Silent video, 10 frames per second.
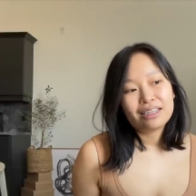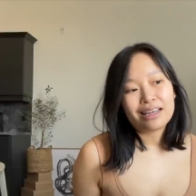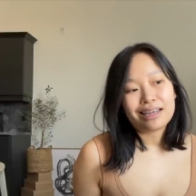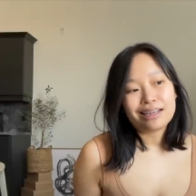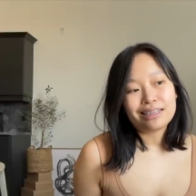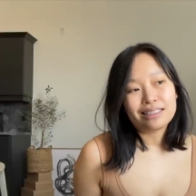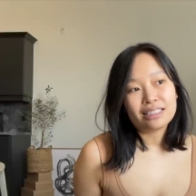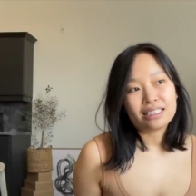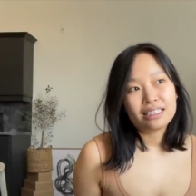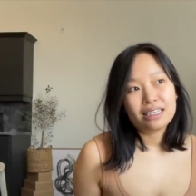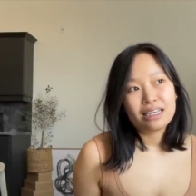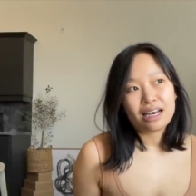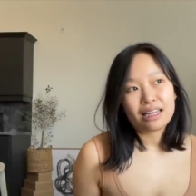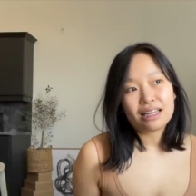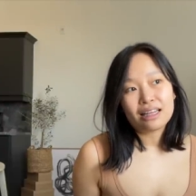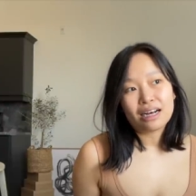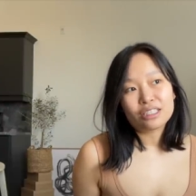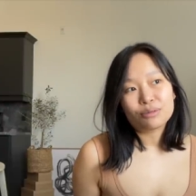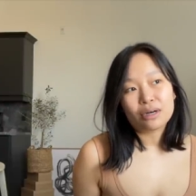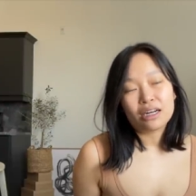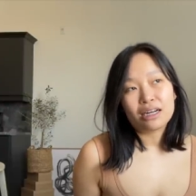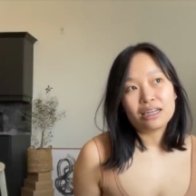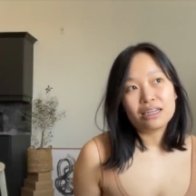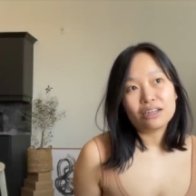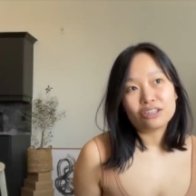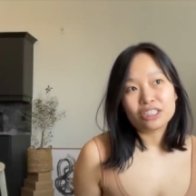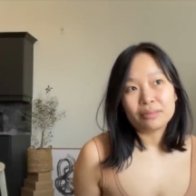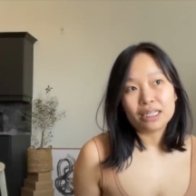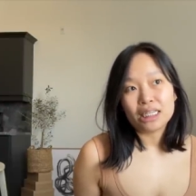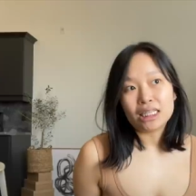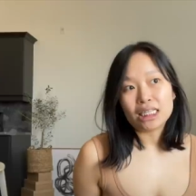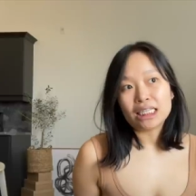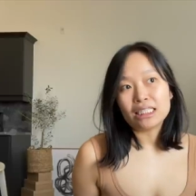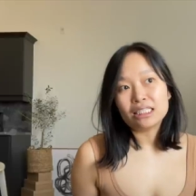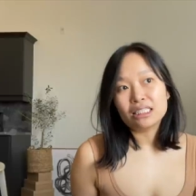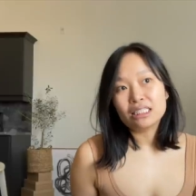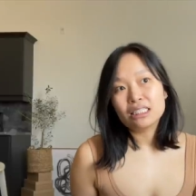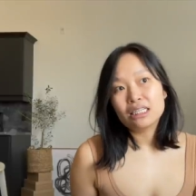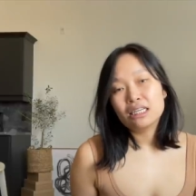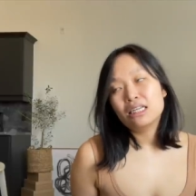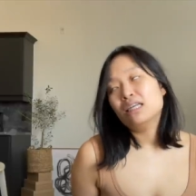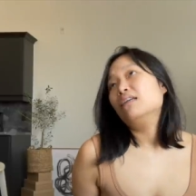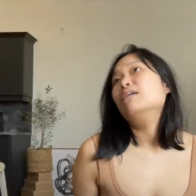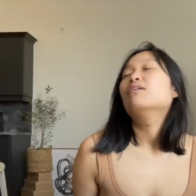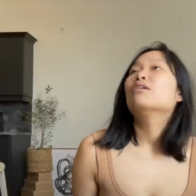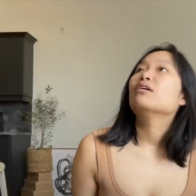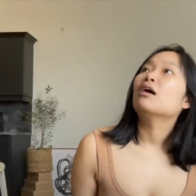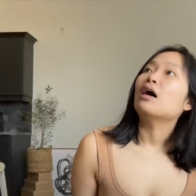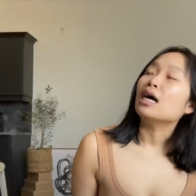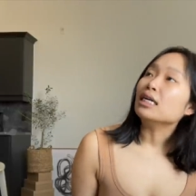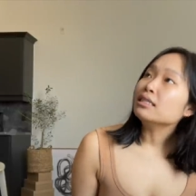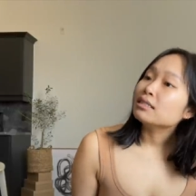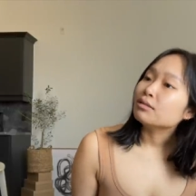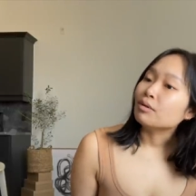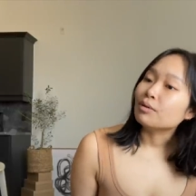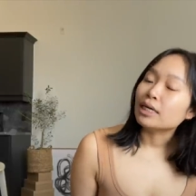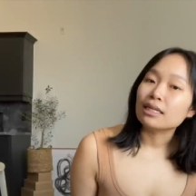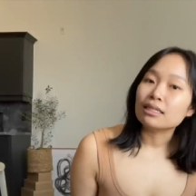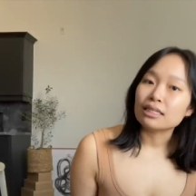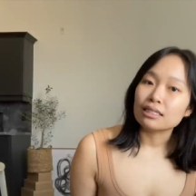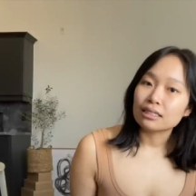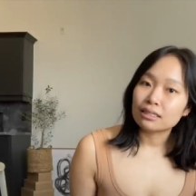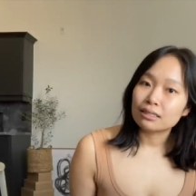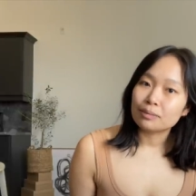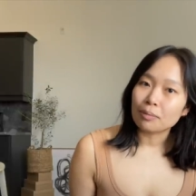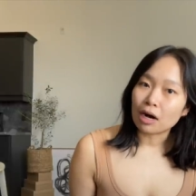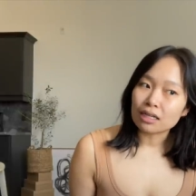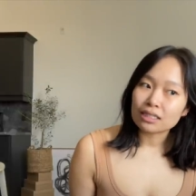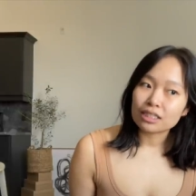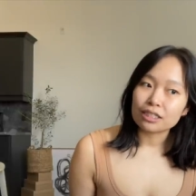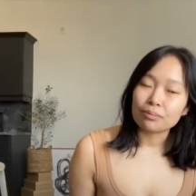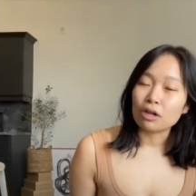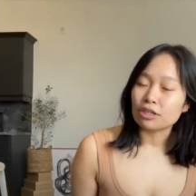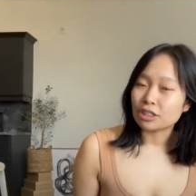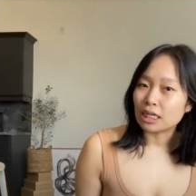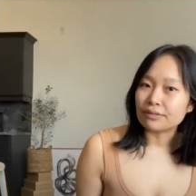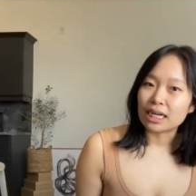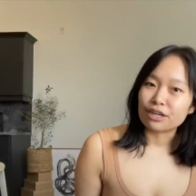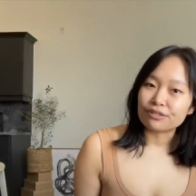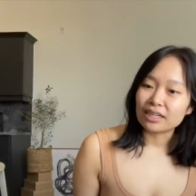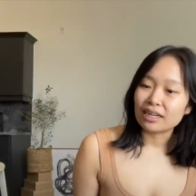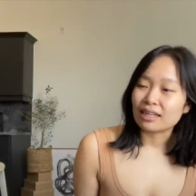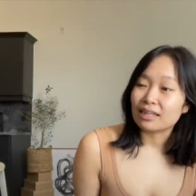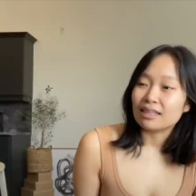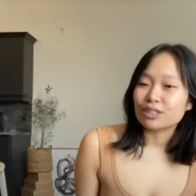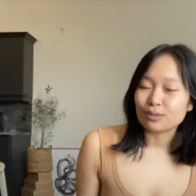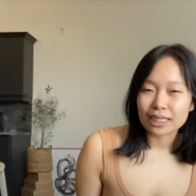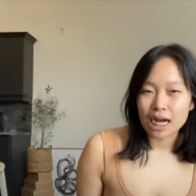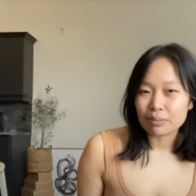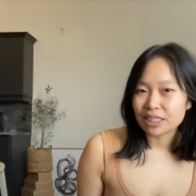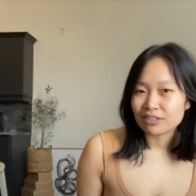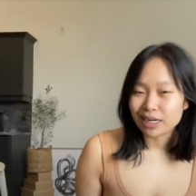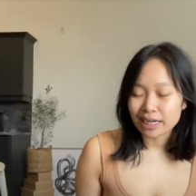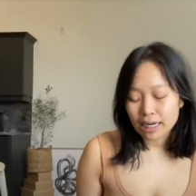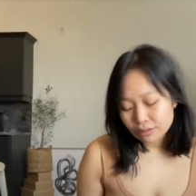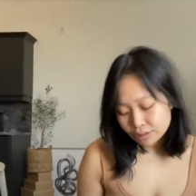And I think that's what ultimately leads us when we're in these spots to pull ourselves out of it. I think that's what's happening right now.